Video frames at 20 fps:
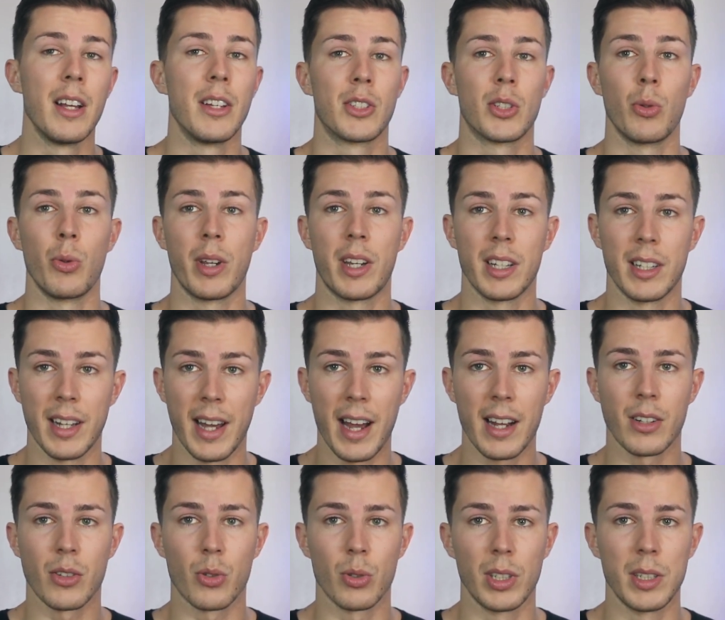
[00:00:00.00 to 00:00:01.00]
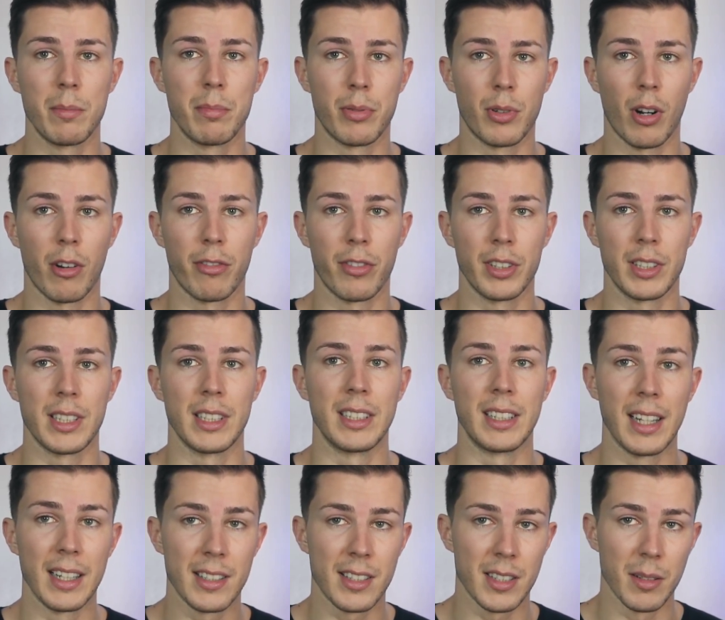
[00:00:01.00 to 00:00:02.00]
so you can actually profit
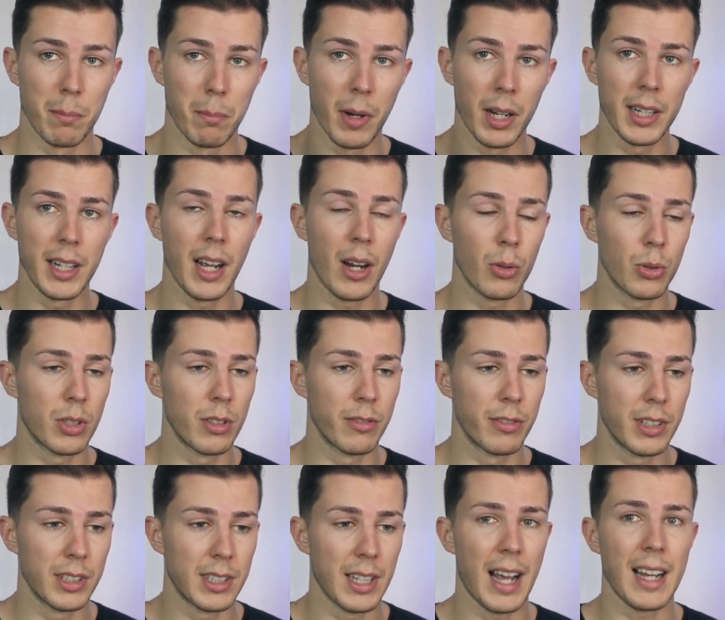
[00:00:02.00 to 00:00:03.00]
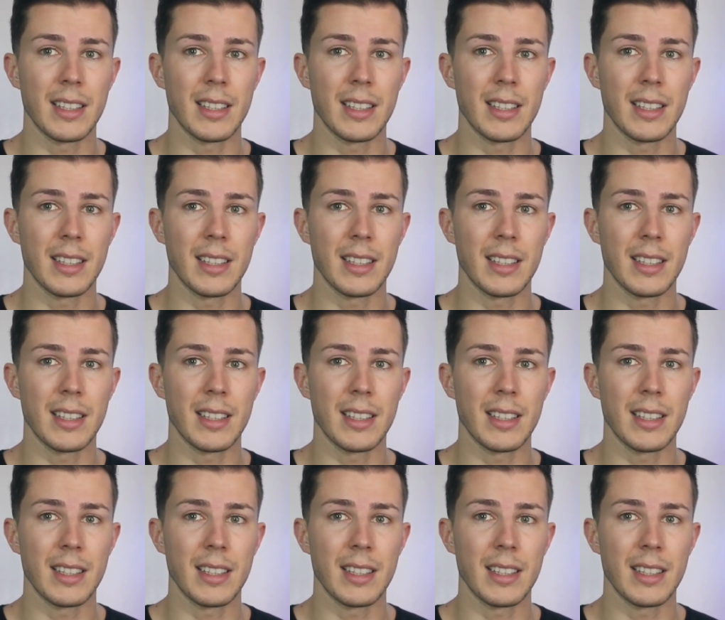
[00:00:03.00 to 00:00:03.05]
and get some money out of it